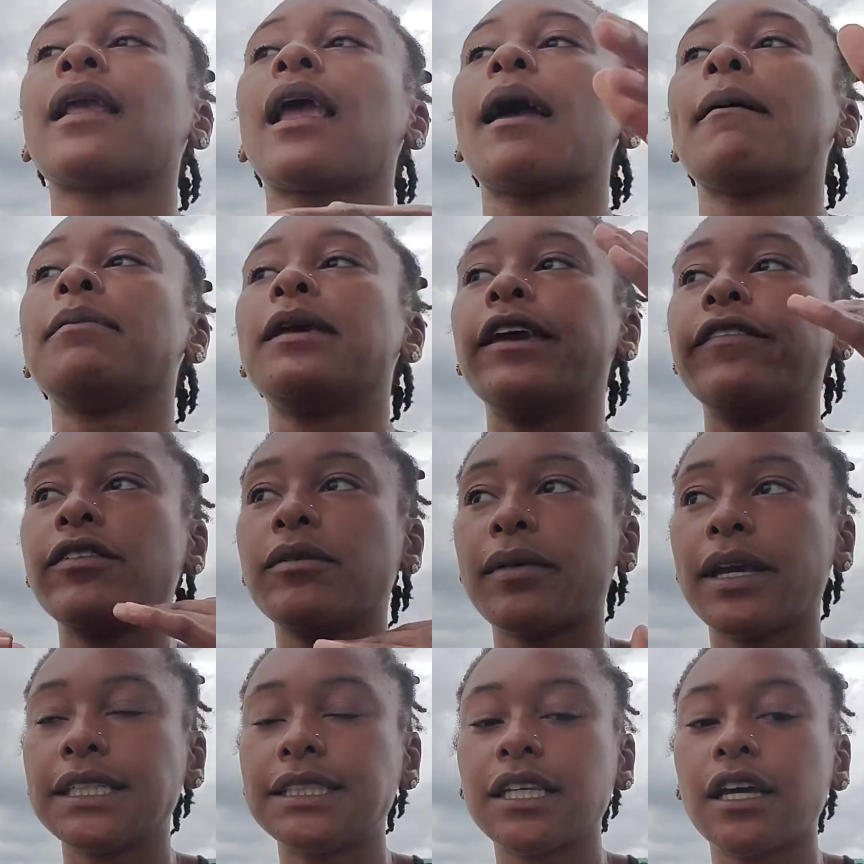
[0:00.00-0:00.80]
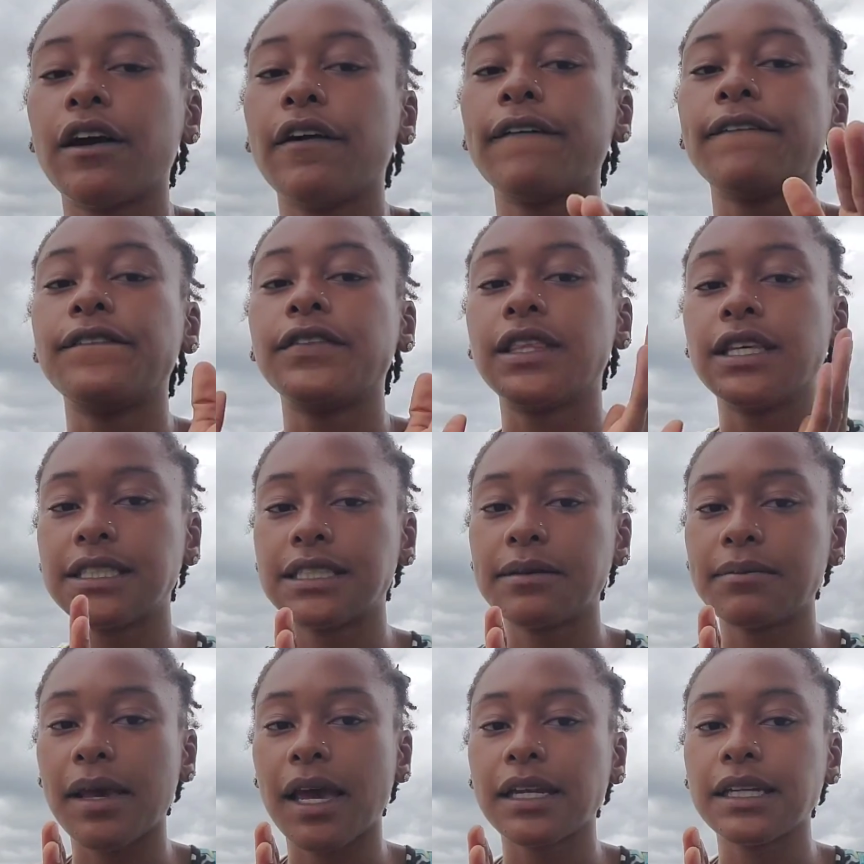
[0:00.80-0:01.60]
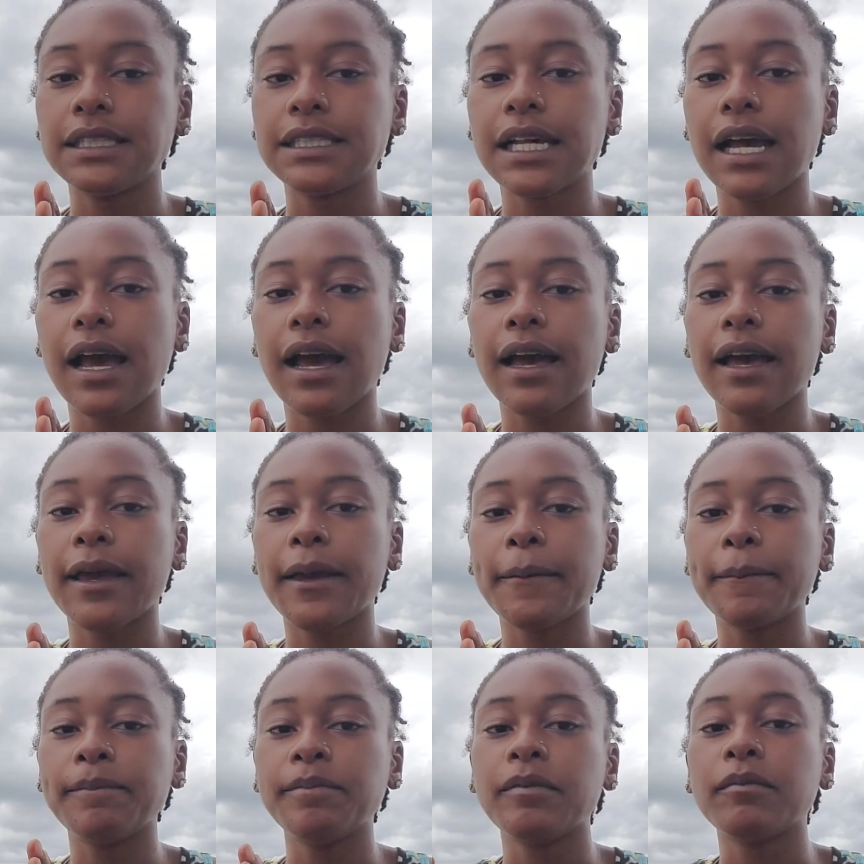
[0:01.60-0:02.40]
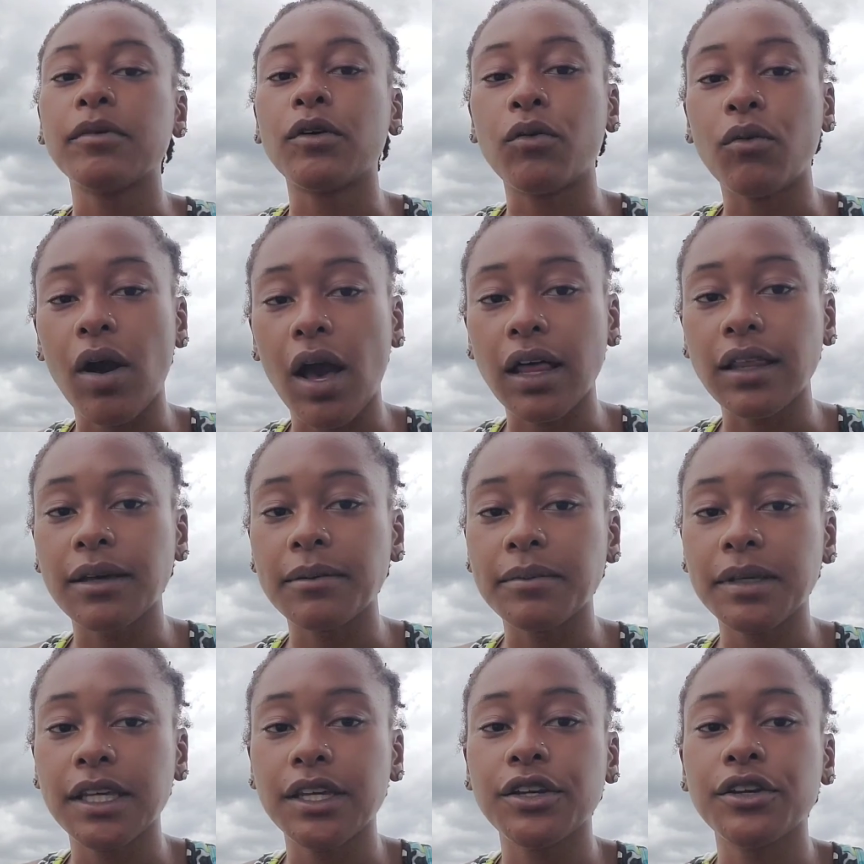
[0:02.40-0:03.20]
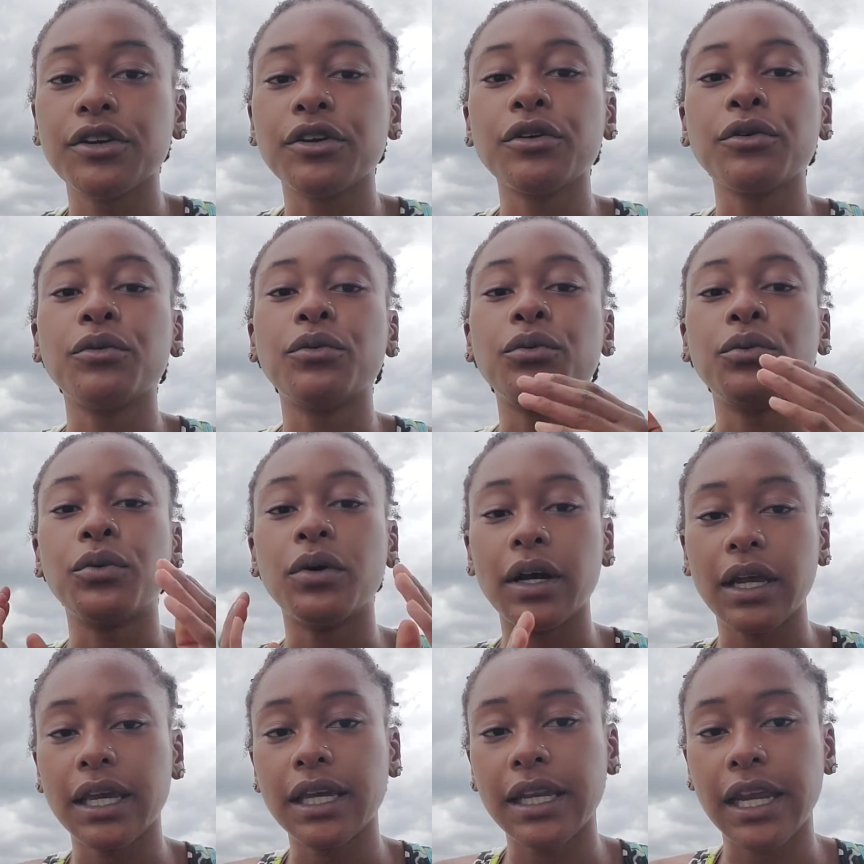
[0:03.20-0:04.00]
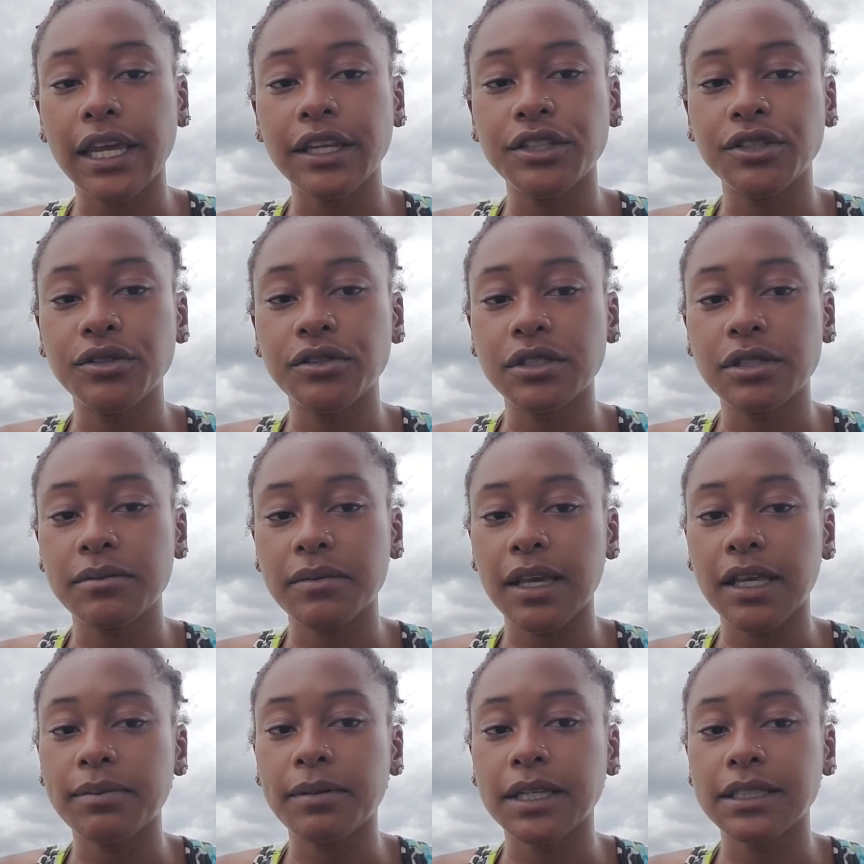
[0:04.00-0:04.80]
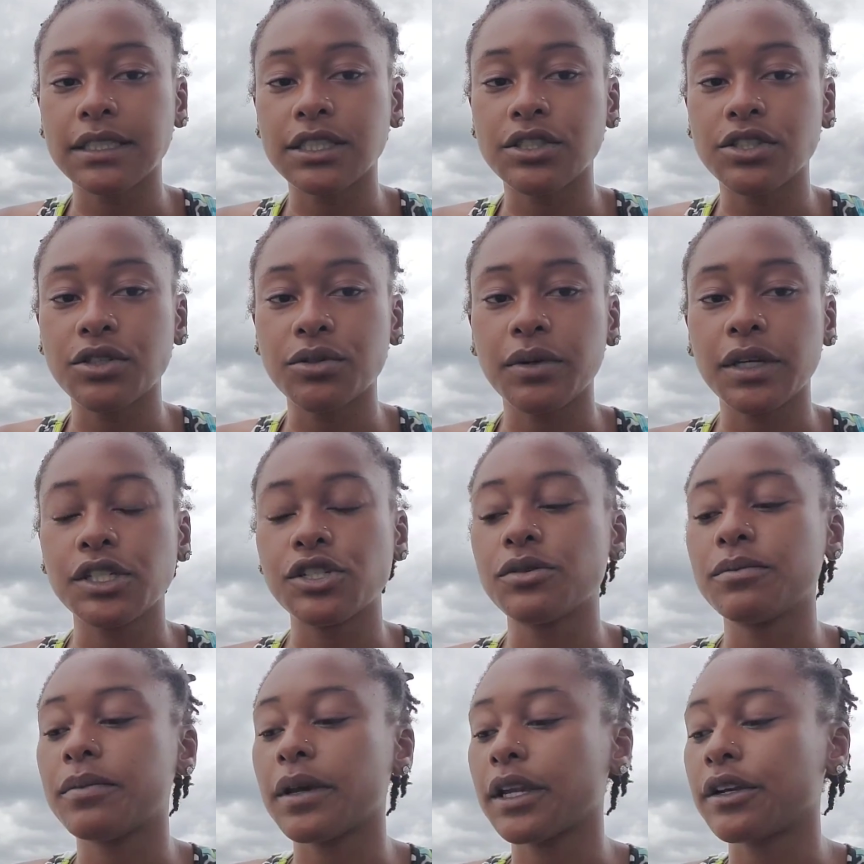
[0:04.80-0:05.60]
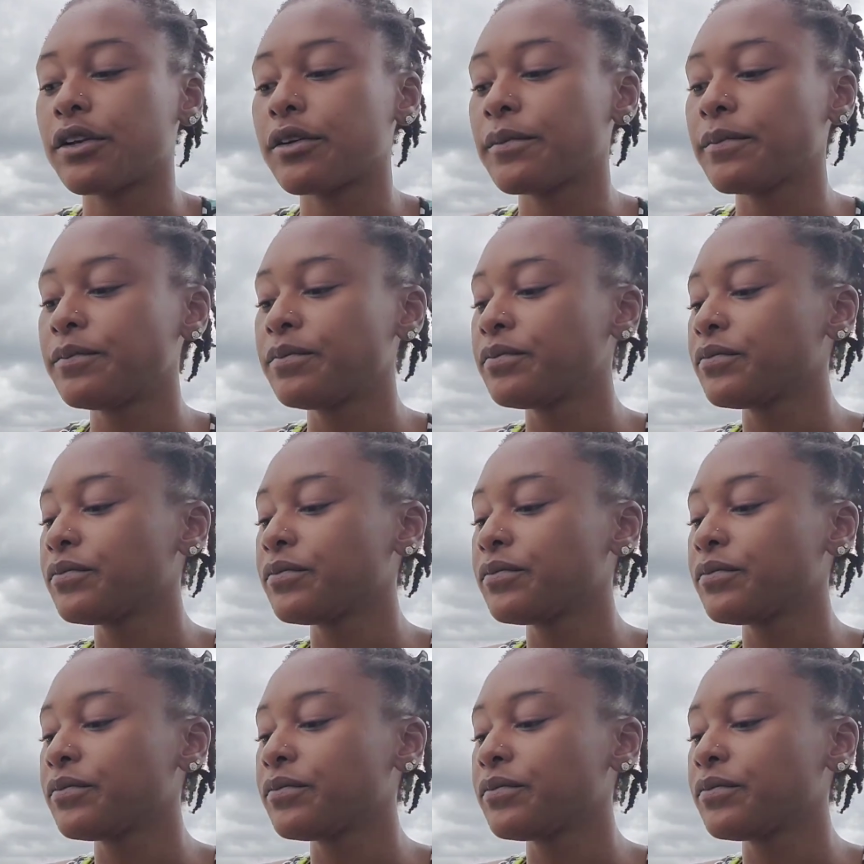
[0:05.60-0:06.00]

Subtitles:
I'm giving myself this amount of time, but while I'm here, what can I do to make my situation better?